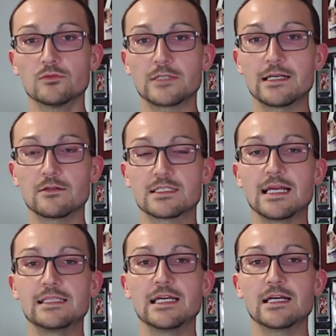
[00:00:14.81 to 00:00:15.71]
right
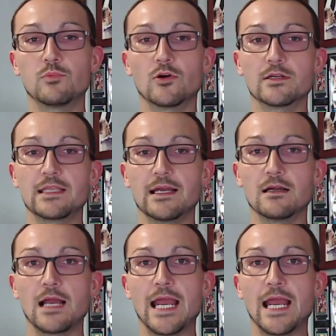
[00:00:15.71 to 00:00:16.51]
outside the airport there.